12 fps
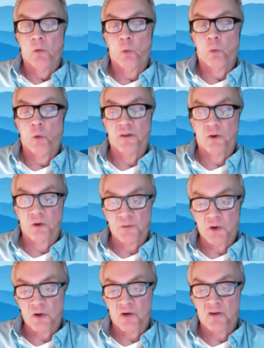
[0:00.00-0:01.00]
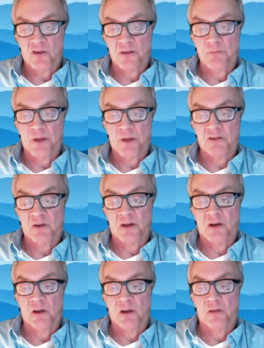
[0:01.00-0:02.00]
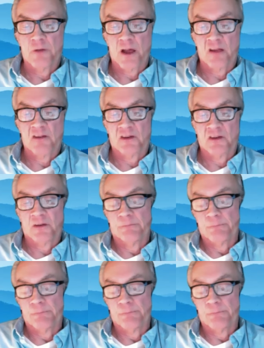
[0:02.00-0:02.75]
With a cryptocurrency based on carrying capacity,